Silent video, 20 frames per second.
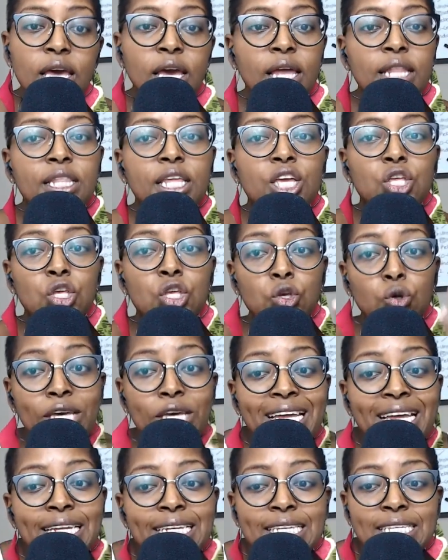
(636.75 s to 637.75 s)
And then you
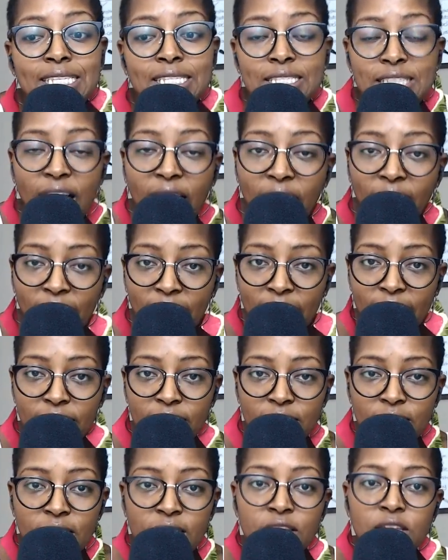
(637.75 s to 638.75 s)
can
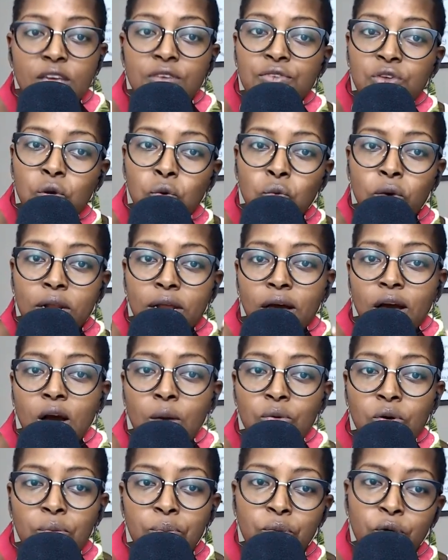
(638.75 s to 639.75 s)
decide if you want to
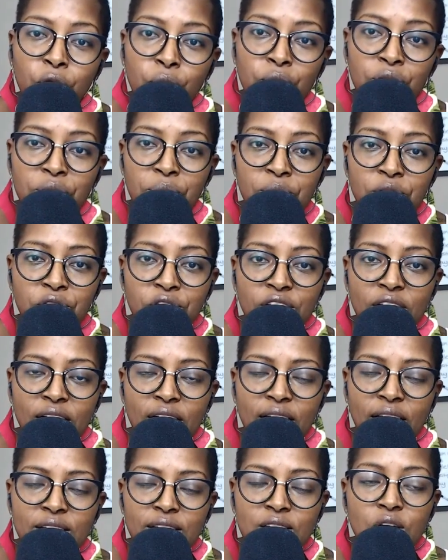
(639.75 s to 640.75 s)
come on board with me or
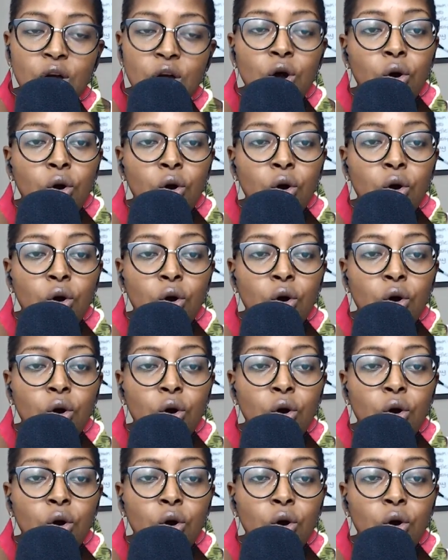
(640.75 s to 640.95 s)
not,